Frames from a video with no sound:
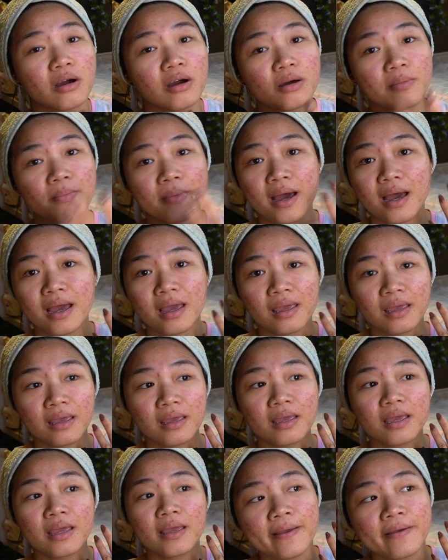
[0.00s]
on my
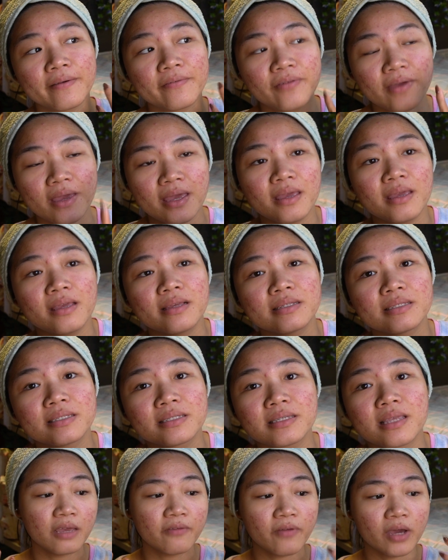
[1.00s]

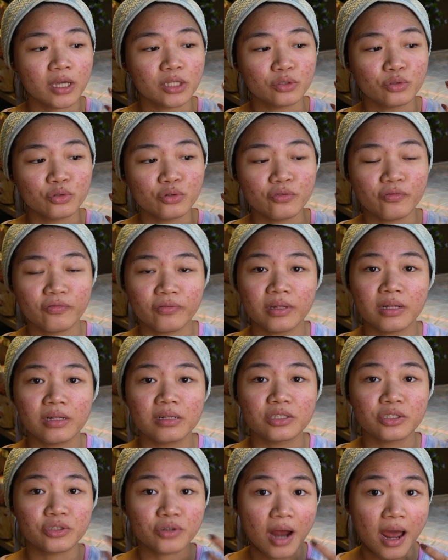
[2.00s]
face. If I do
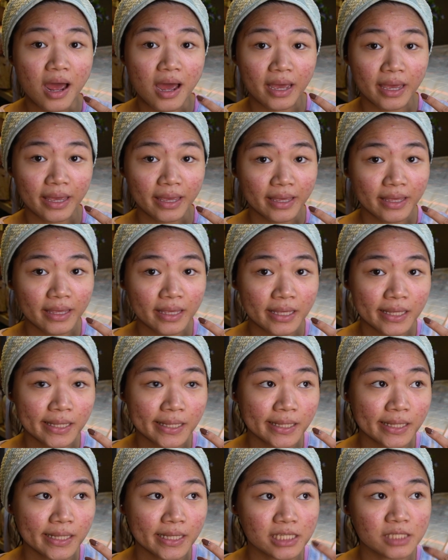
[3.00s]
feel dry,
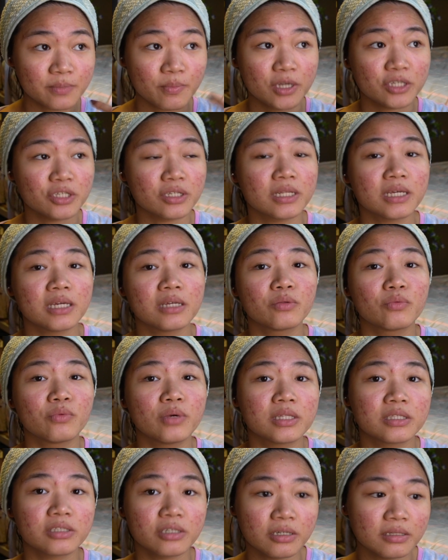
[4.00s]
especially in
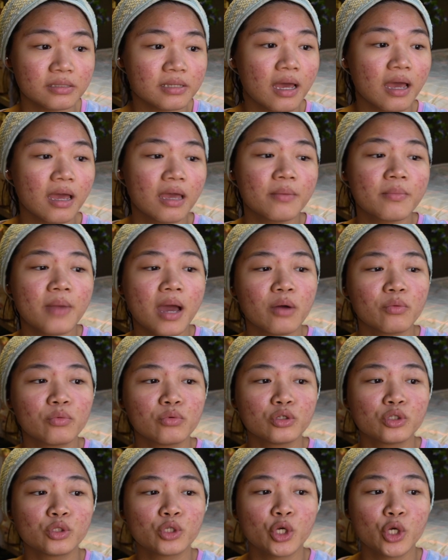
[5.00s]
winter time, I
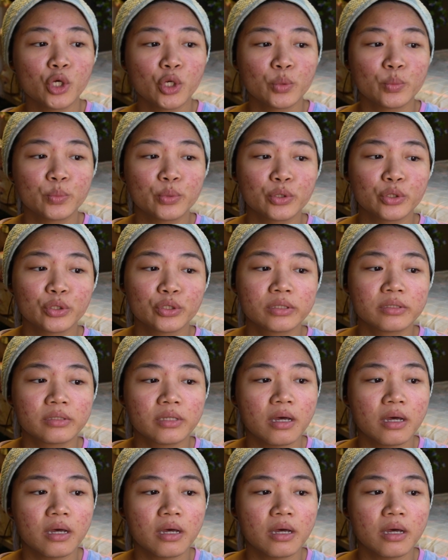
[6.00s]
would put